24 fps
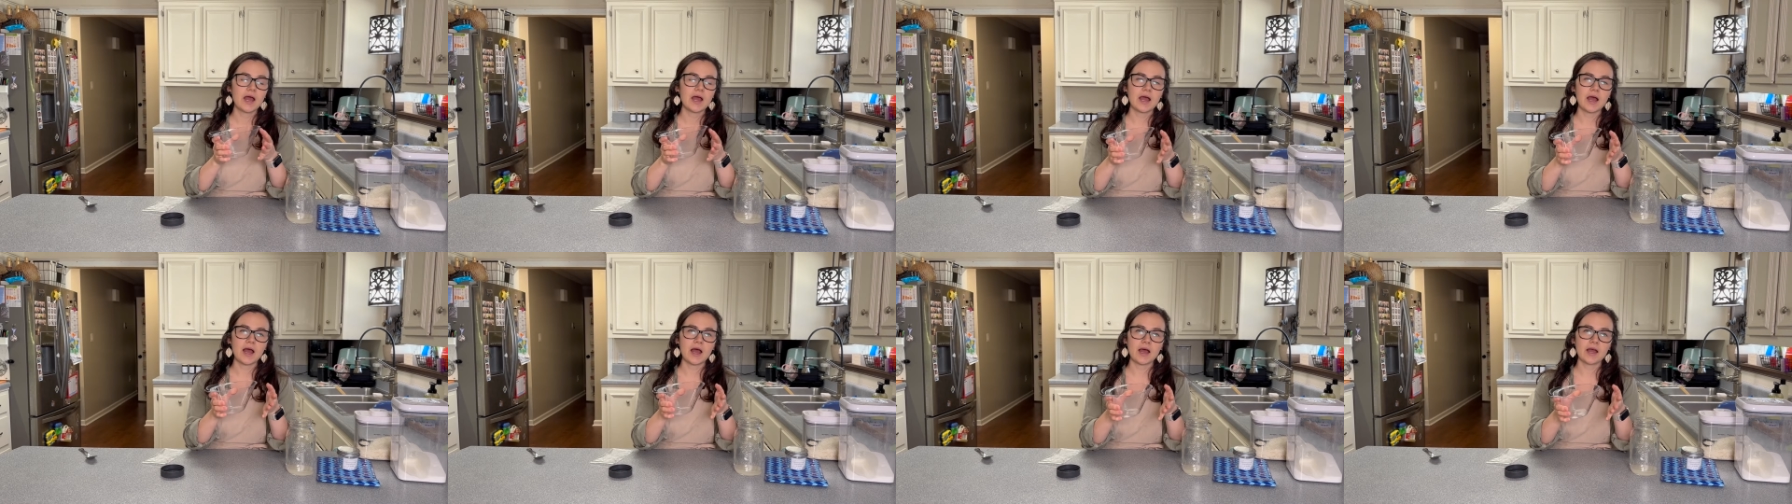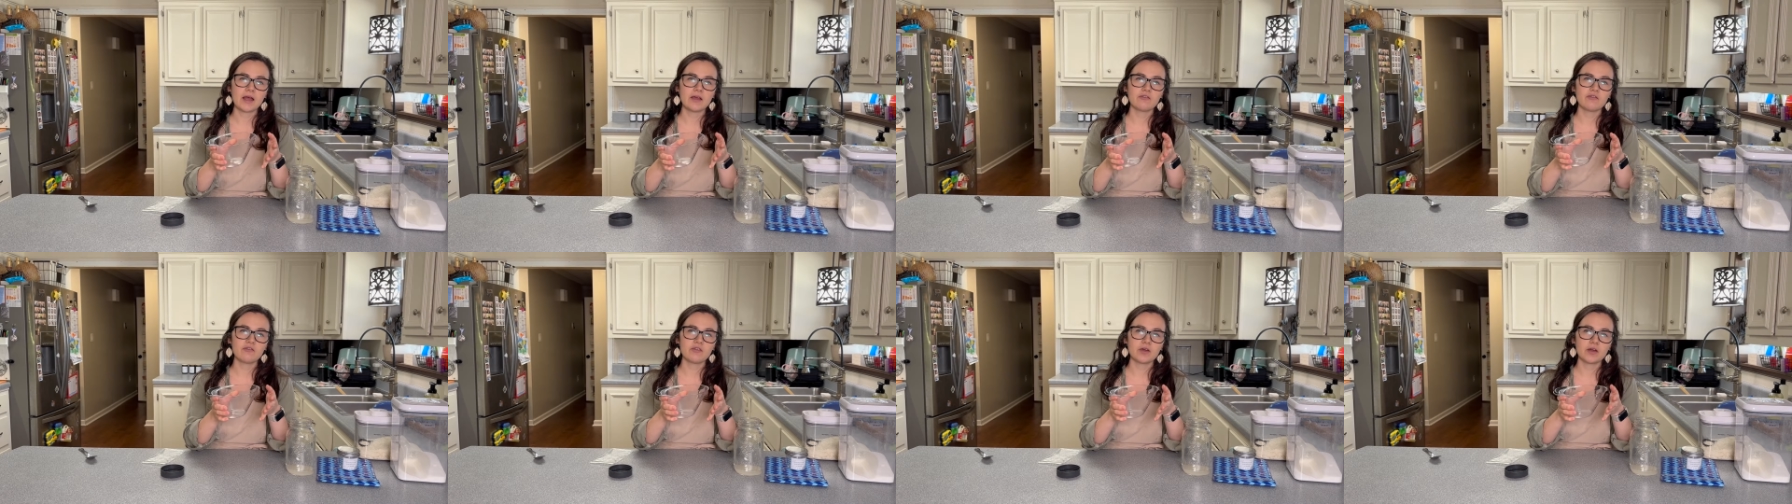I
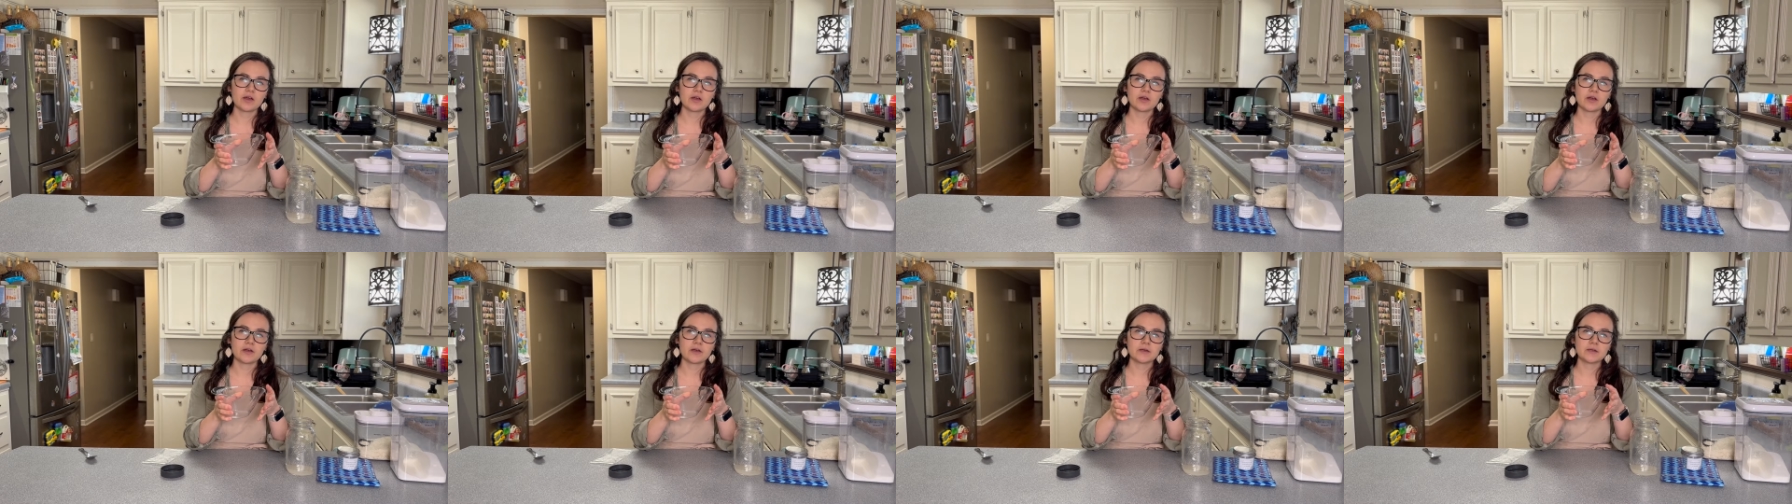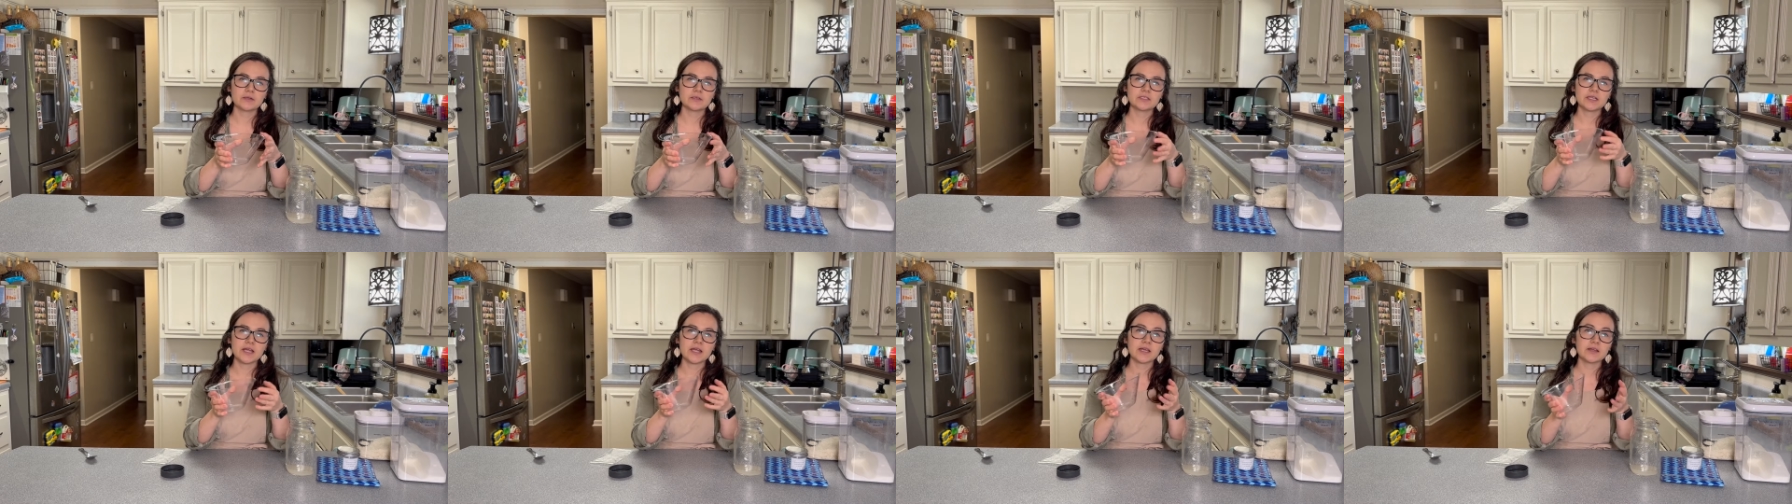
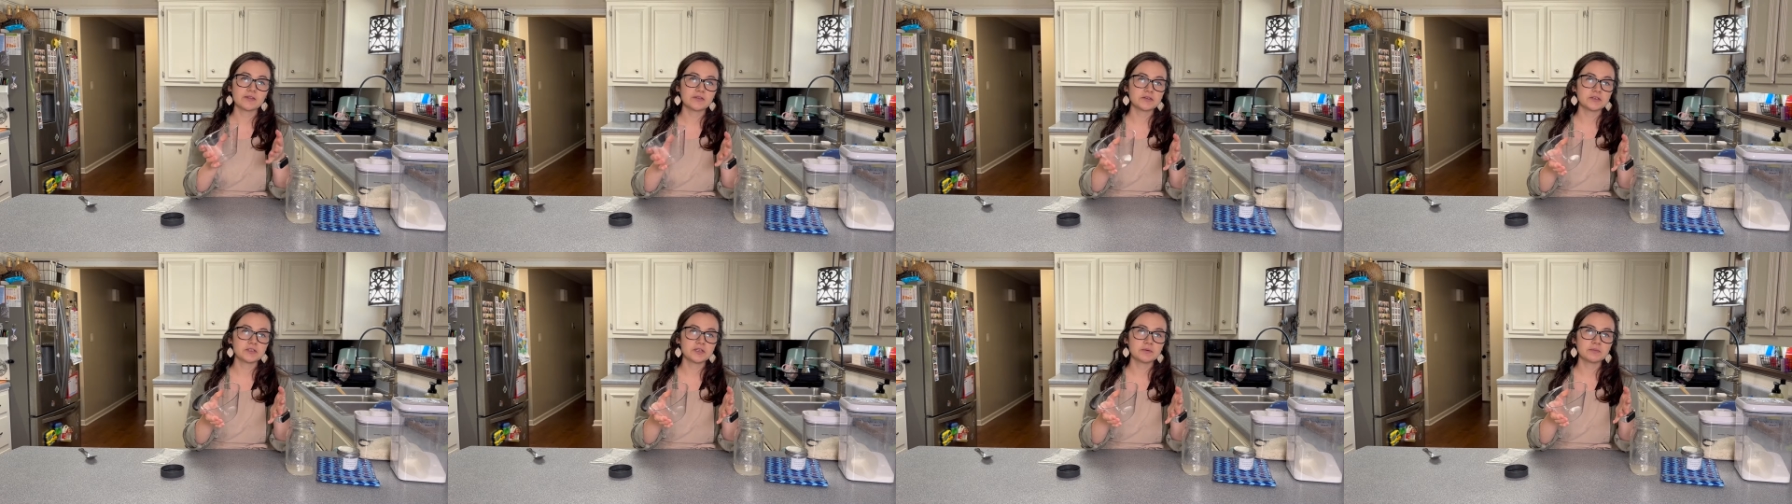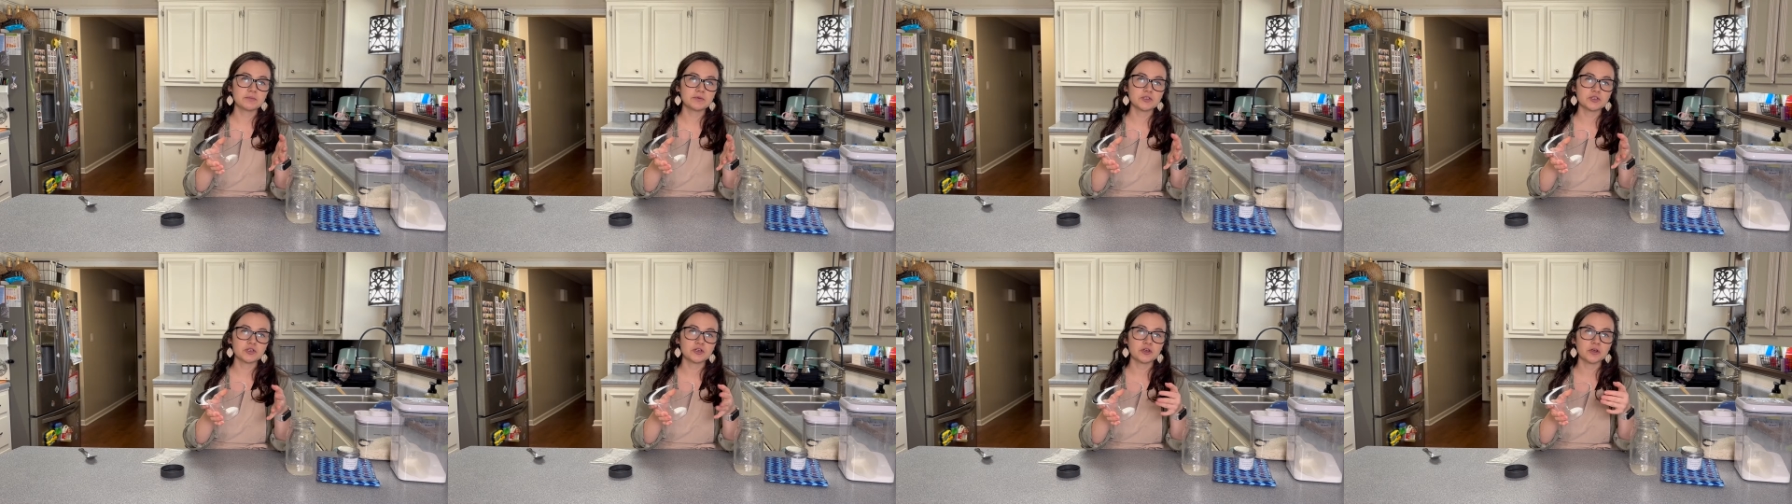have taken the
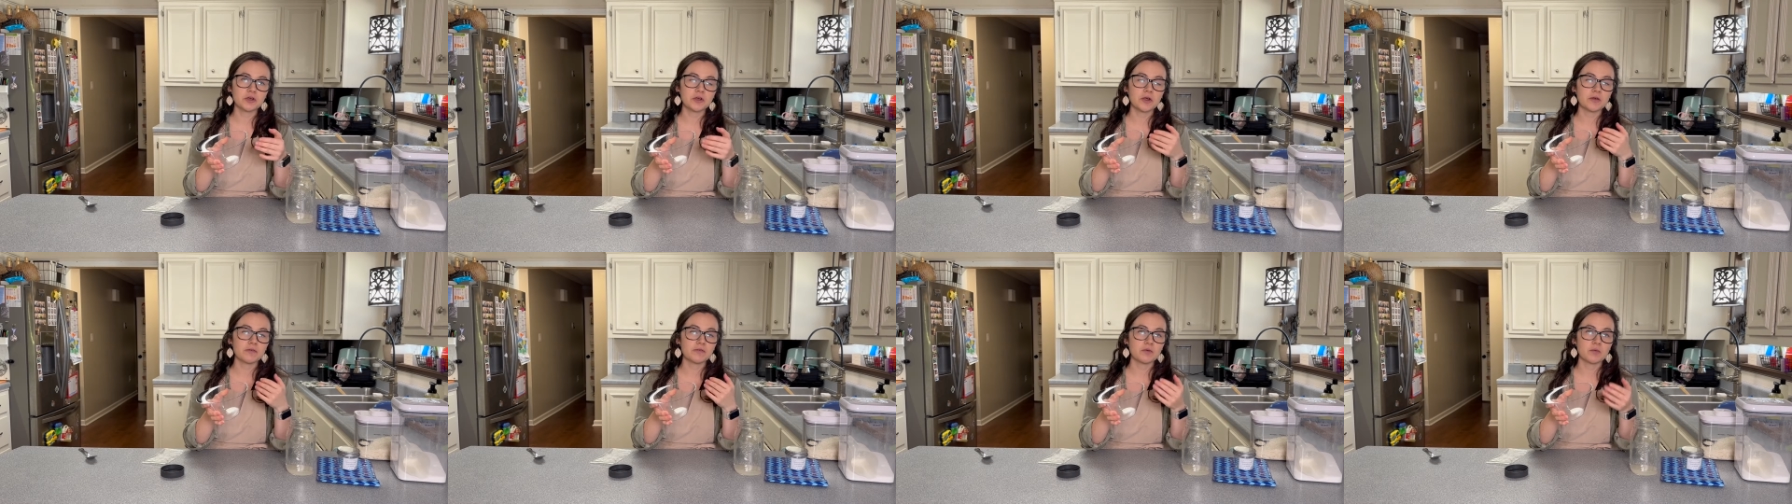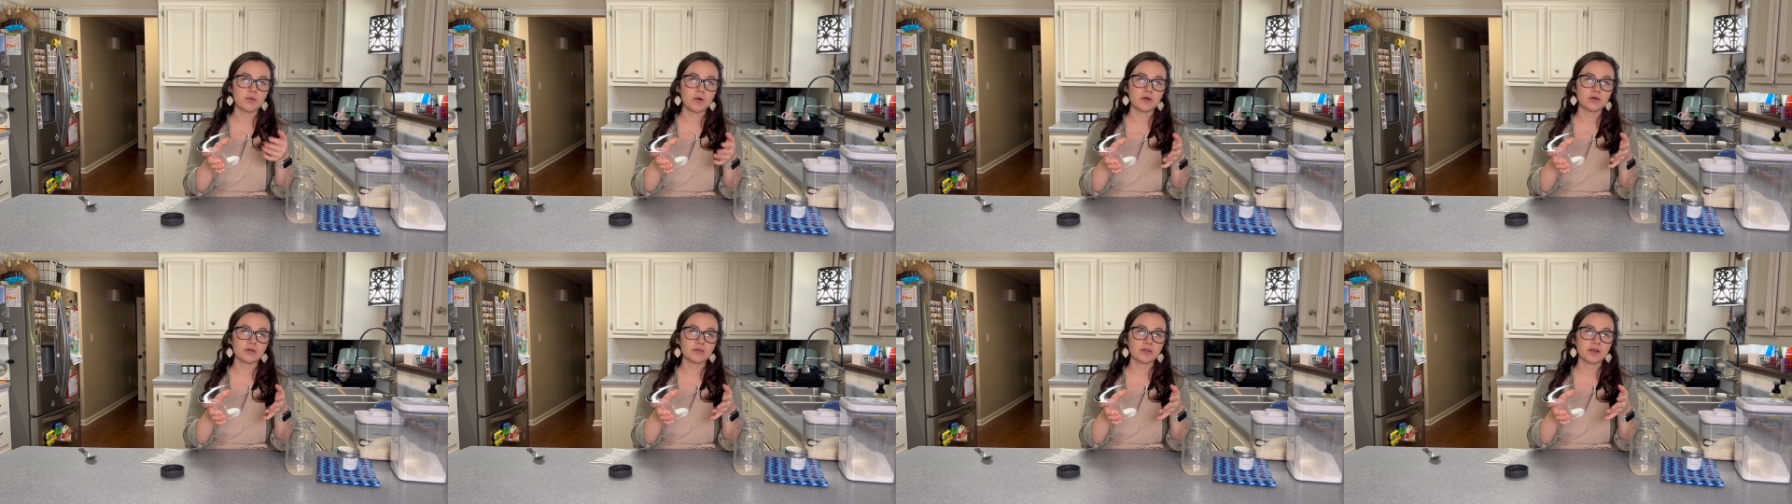temperature of the
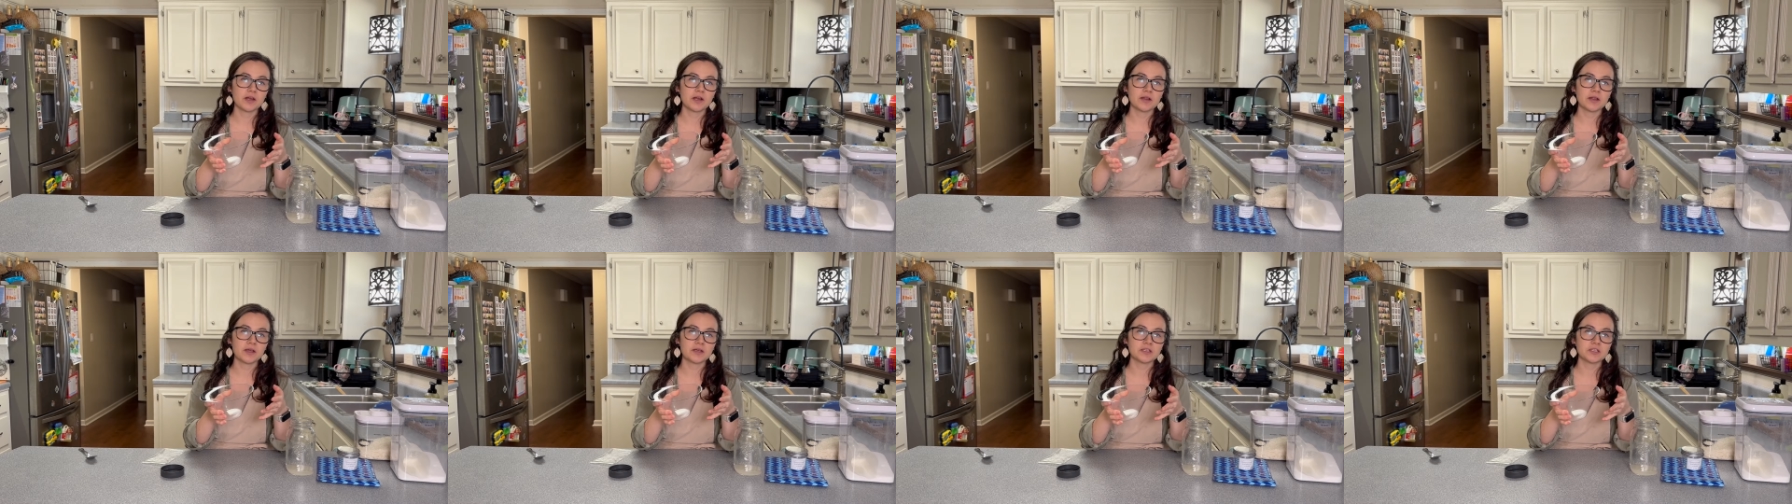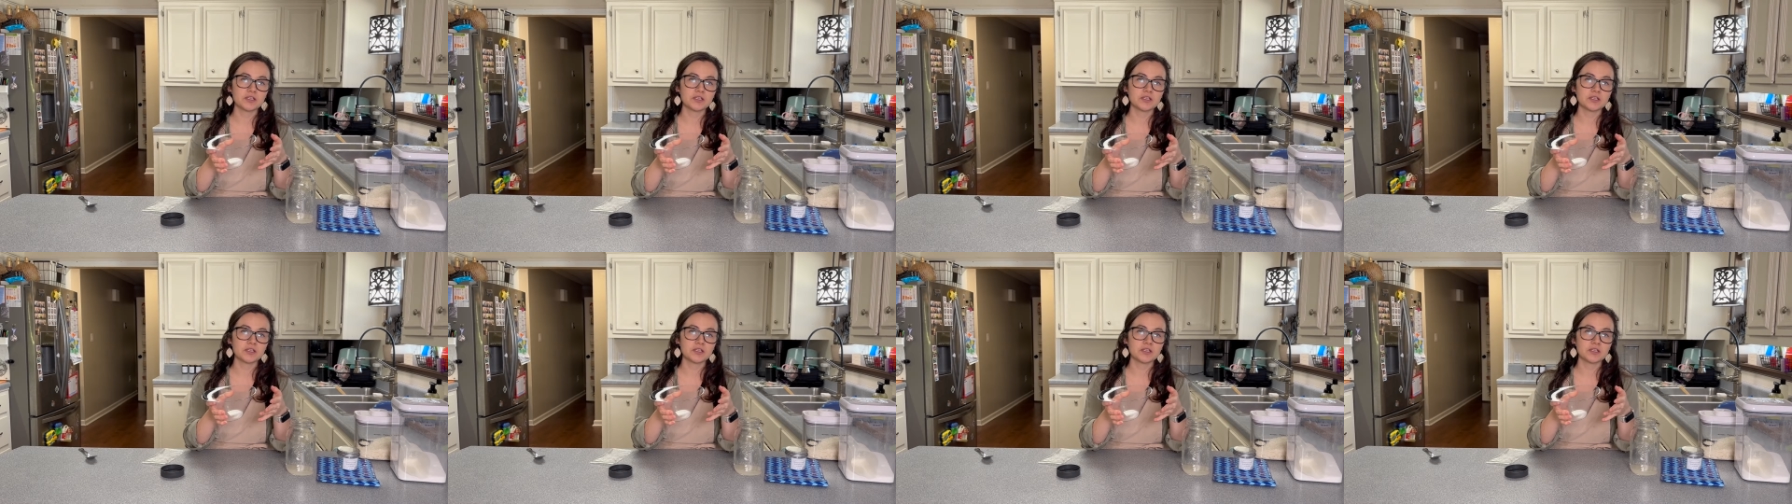water that I like